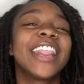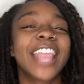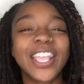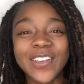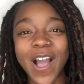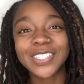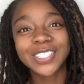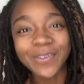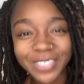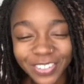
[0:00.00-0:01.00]
Thank you all
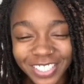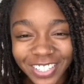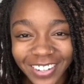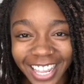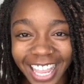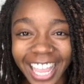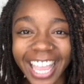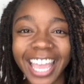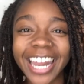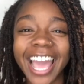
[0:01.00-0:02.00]
so much for tuning
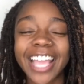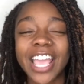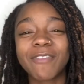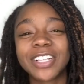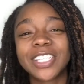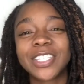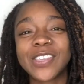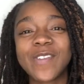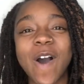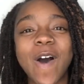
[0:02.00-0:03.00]
in. I can't wait to see
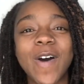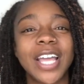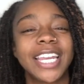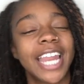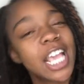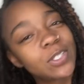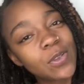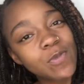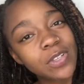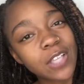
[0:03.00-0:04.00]
you all on next
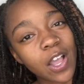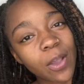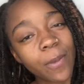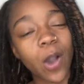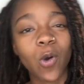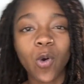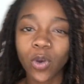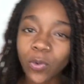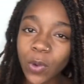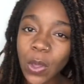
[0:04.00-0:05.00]
week when we talk about
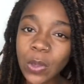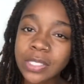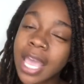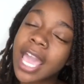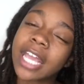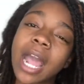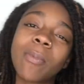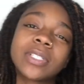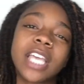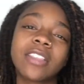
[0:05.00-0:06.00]
cornrows and our
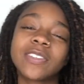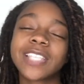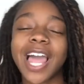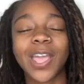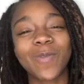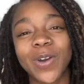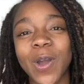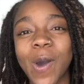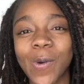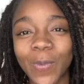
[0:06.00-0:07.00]
protective styling
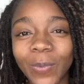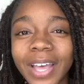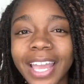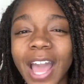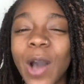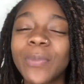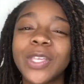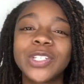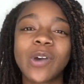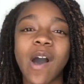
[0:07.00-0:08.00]
one-on-one. I hope
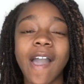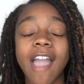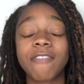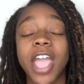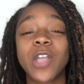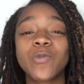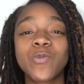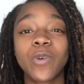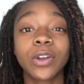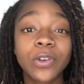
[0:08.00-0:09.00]
that you all have a
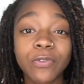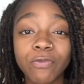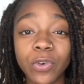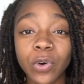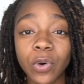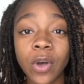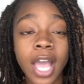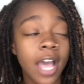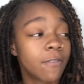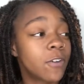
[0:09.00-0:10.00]
wonderful,
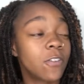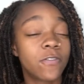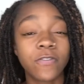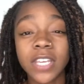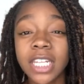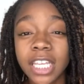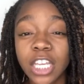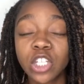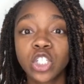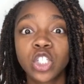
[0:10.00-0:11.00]

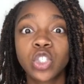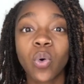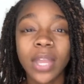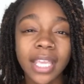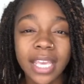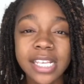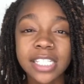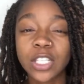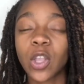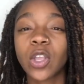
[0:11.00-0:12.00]
fulfilling,
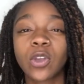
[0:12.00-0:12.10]
joyous,